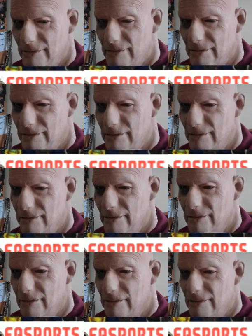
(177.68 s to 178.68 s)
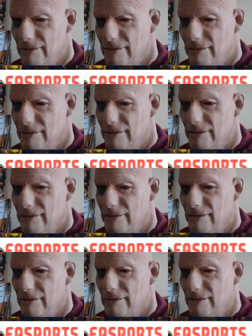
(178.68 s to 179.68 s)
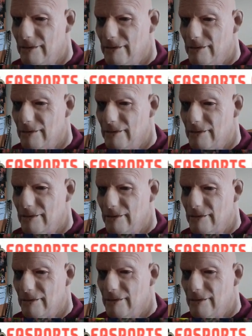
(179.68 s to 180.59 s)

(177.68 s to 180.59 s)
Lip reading: No one is speaking in this clip.